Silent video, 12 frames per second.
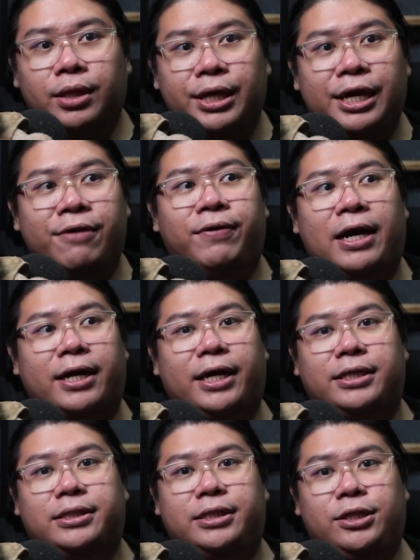if
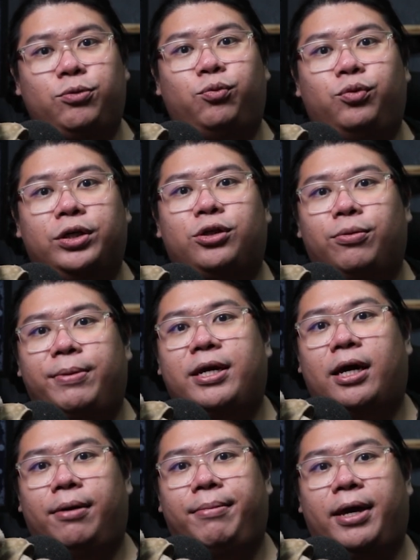Lucky C were to
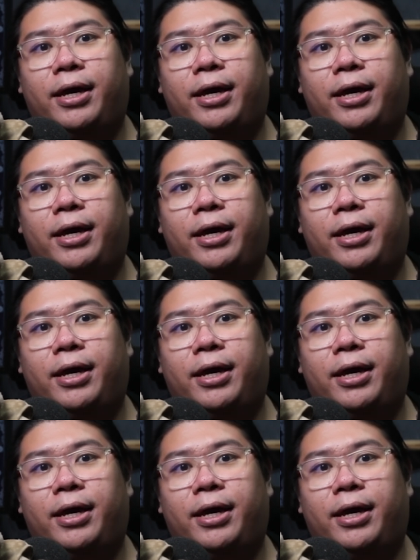become